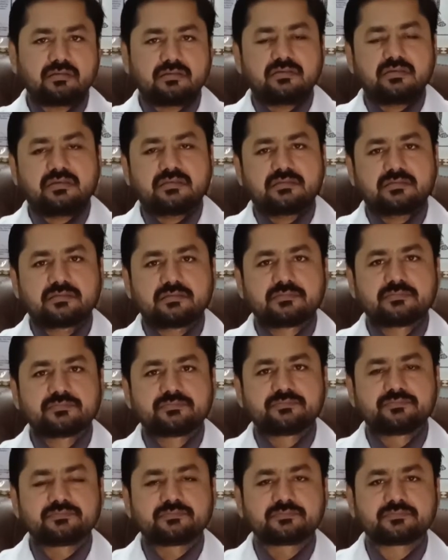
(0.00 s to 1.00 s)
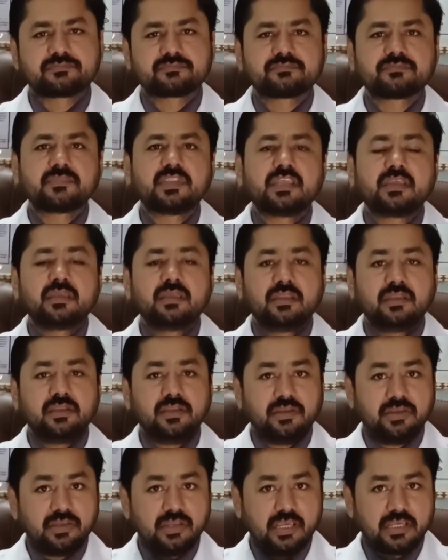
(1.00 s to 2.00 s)
and nourishing
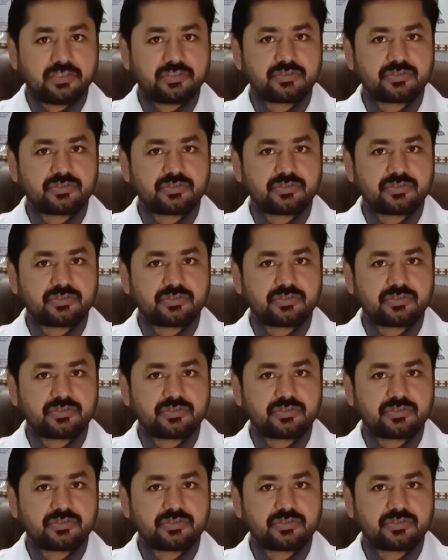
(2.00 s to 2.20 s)
organs.